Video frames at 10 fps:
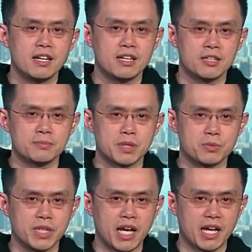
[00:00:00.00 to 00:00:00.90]
but
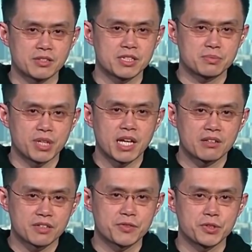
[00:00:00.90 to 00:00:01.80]
we are actually spread
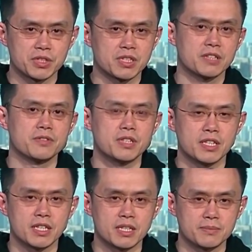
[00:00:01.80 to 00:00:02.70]
out
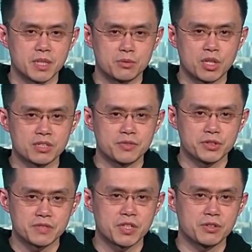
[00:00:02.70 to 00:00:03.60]
around a few
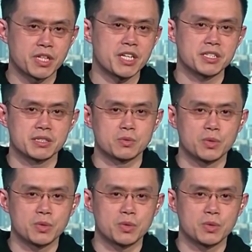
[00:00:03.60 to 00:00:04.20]
different locations.